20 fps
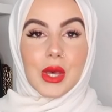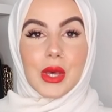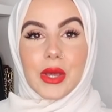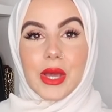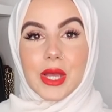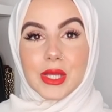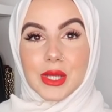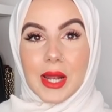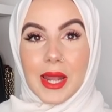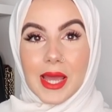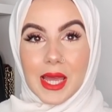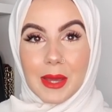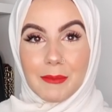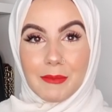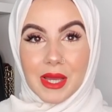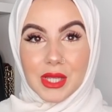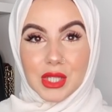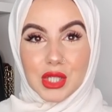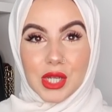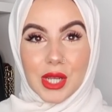Okay, so like I
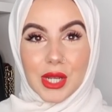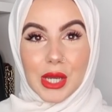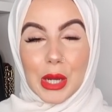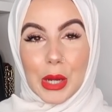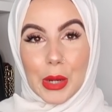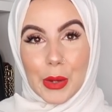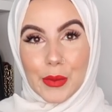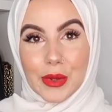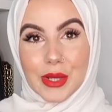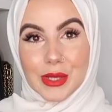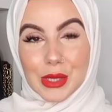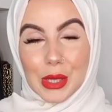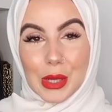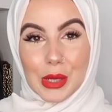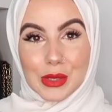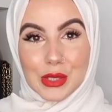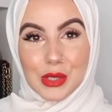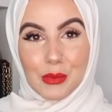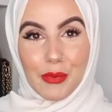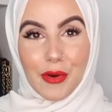mentioned, I always
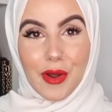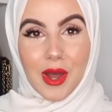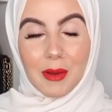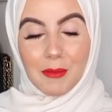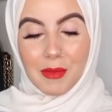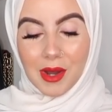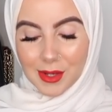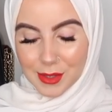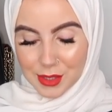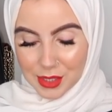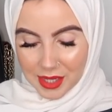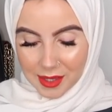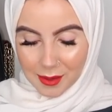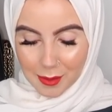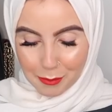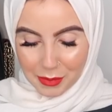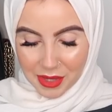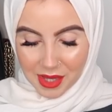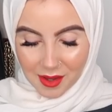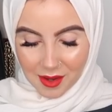go to Primark to
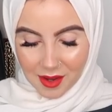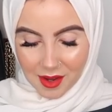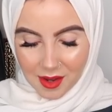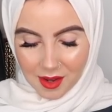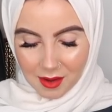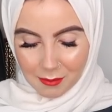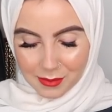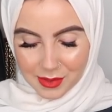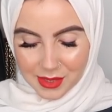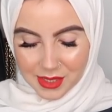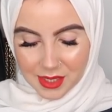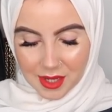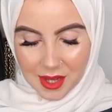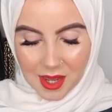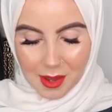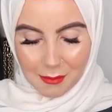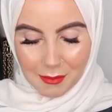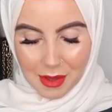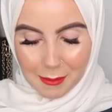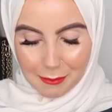pick up
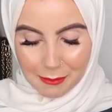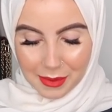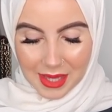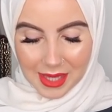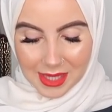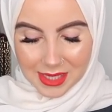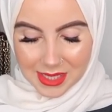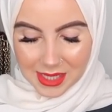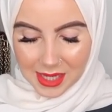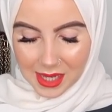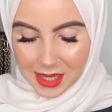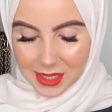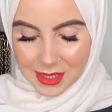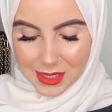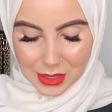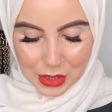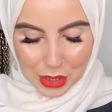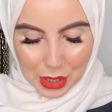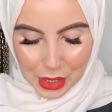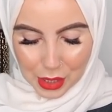some
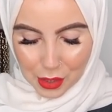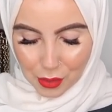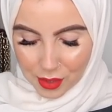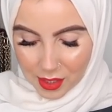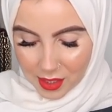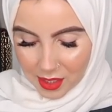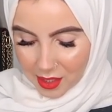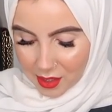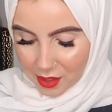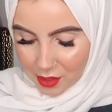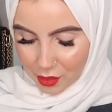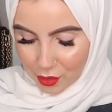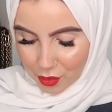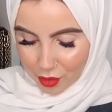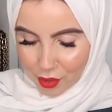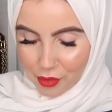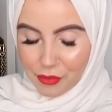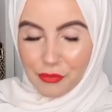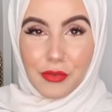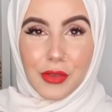basics. So I've
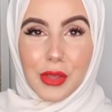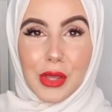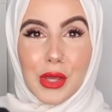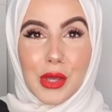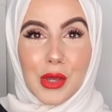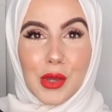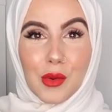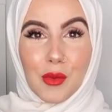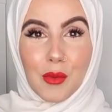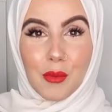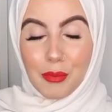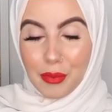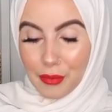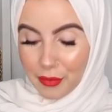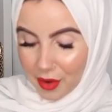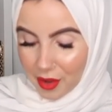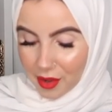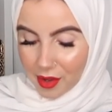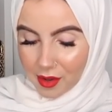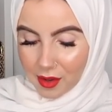got a few
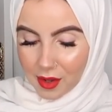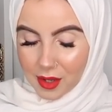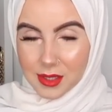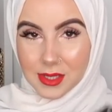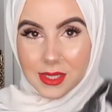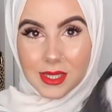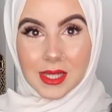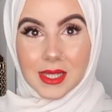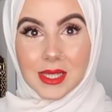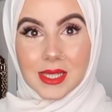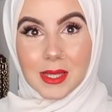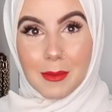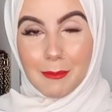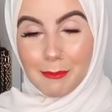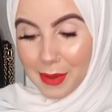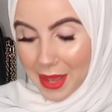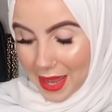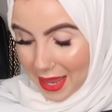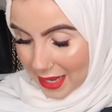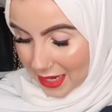bras, some
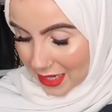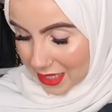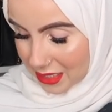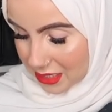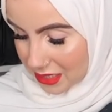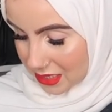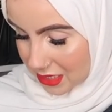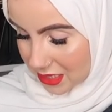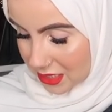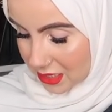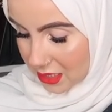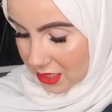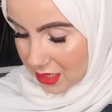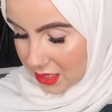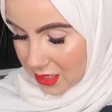pants,